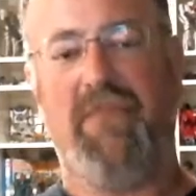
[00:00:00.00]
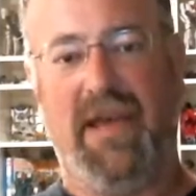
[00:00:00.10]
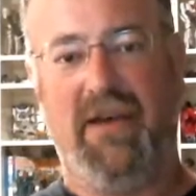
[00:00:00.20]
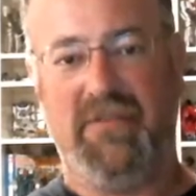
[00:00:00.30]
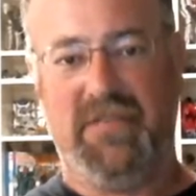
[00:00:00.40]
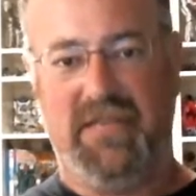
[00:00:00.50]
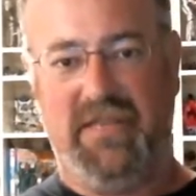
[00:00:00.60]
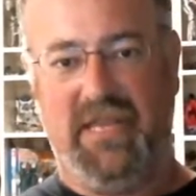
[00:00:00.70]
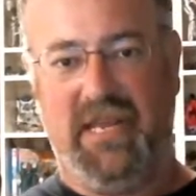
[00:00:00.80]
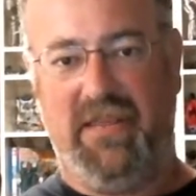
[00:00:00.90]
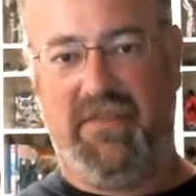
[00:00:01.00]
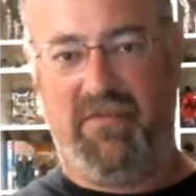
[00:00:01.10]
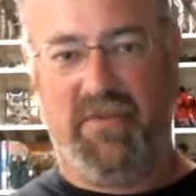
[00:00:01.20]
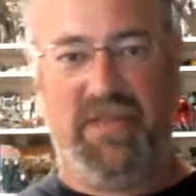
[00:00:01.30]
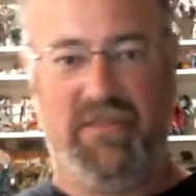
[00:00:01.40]
about the
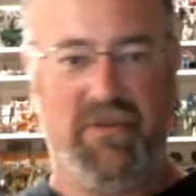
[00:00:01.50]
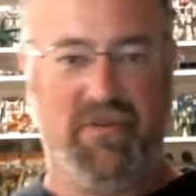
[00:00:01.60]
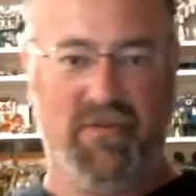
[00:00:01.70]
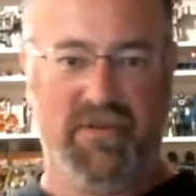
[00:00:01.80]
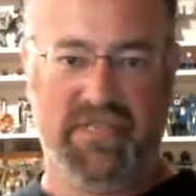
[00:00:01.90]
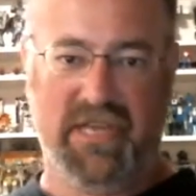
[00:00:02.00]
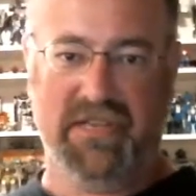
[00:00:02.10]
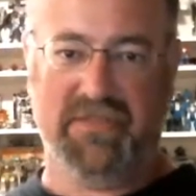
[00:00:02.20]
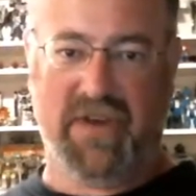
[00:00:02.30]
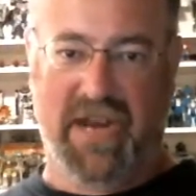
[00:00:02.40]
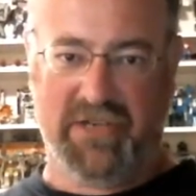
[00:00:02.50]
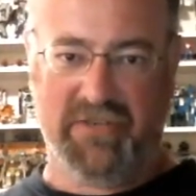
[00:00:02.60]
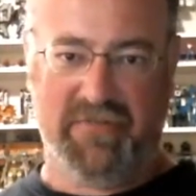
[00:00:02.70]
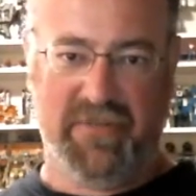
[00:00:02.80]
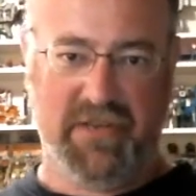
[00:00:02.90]
3 3/4 size for
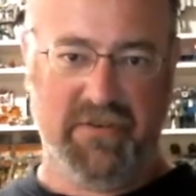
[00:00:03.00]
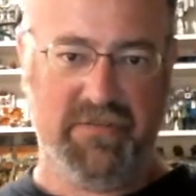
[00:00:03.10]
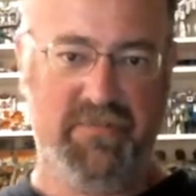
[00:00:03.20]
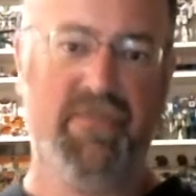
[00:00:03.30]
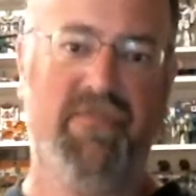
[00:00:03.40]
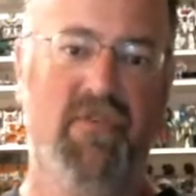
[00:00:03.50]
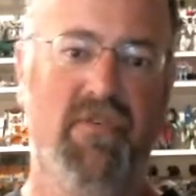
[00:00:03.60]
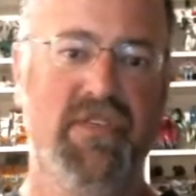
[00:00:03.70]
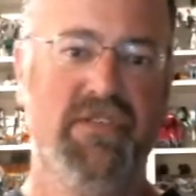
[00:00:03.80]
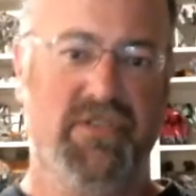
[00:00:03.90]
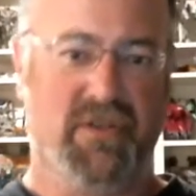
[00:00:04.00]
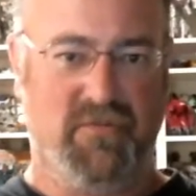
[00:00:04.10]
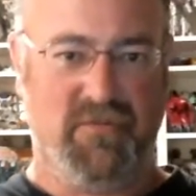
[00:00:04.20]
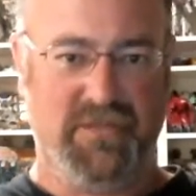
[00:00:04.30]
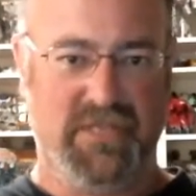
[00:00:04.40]
action figures. Before the Star
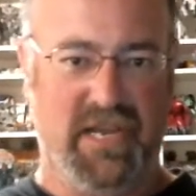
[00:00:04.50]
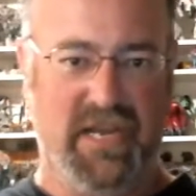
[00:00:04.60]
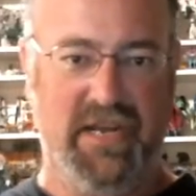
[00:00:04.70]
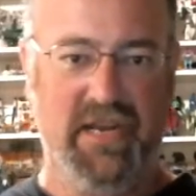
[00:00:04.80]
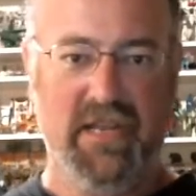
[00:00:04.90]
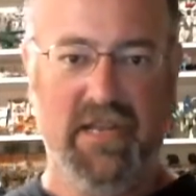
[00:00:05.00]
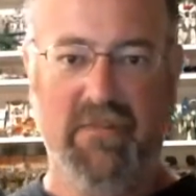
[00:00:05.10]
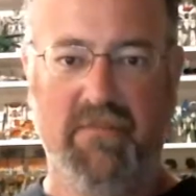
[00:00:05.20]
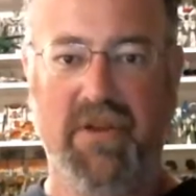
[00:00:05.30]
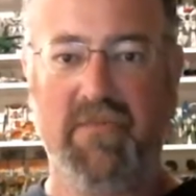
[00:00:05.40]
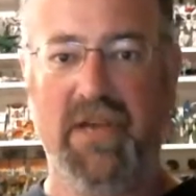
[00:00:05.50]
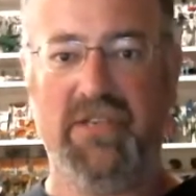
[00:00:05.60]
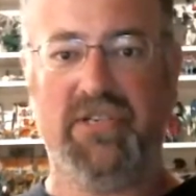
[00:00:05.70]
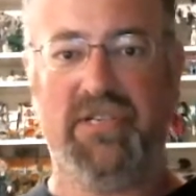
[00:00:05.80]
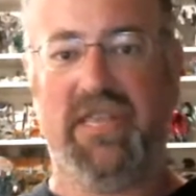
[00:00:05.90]
Wars line, pretty
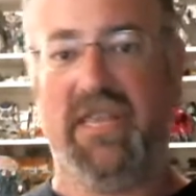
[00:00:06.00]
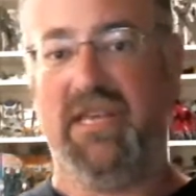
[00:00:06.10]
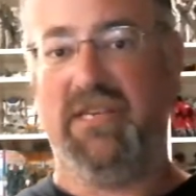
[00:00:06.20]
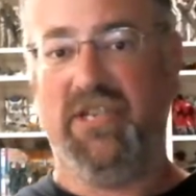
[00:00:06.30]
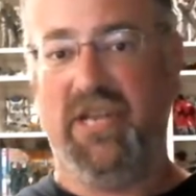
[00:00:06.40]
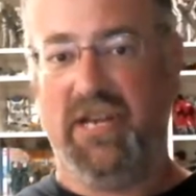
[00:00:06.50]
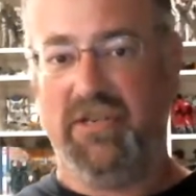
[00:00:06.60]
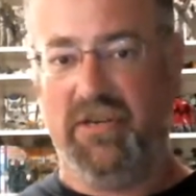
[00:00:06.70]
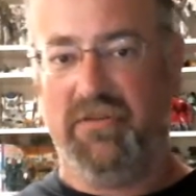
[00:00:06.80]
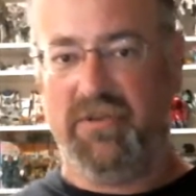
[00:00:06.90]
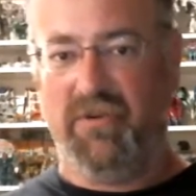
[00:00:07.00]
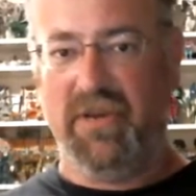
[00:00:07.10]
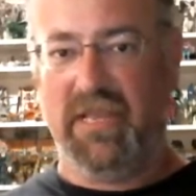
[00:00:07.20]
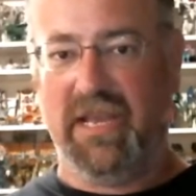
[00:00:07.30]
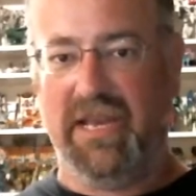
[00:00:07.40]
much the G.I. Joe
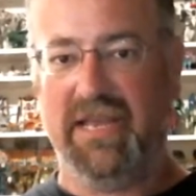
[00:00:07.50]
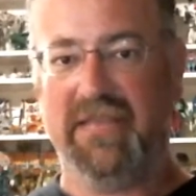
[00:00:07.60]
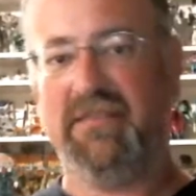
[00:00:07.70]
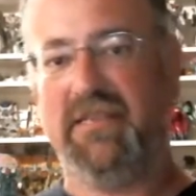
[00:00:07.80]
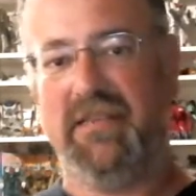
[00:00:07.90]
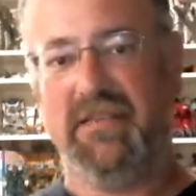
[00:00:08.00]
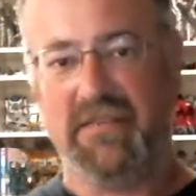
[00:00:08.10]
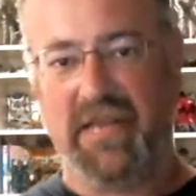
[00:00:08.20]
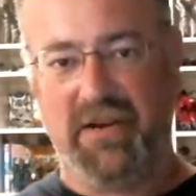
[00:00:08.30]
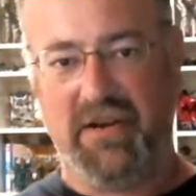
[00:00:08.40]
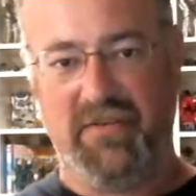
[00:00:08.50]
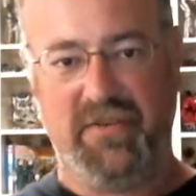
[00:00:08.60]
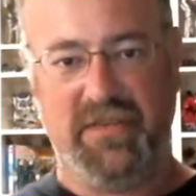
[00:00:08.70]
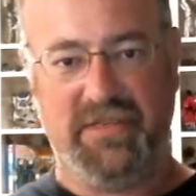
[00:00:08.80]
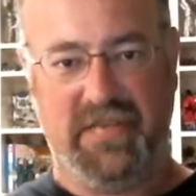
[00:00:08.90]
toy line had set the standard for
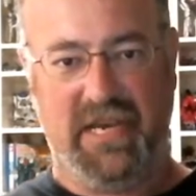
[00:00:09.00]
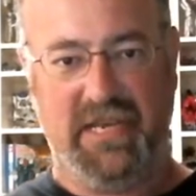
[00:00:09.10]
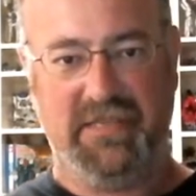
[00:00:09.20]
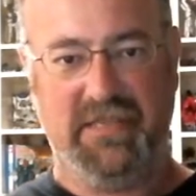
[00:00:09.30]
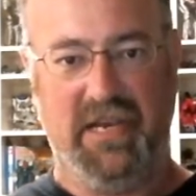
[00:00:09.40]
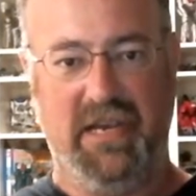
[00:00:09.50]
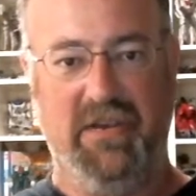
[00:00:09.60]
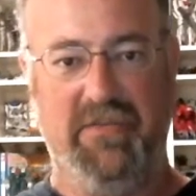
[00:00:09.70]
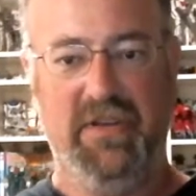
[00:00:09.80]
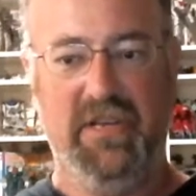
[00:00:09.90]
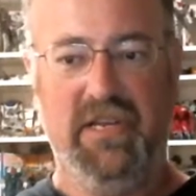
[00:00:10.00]
the size of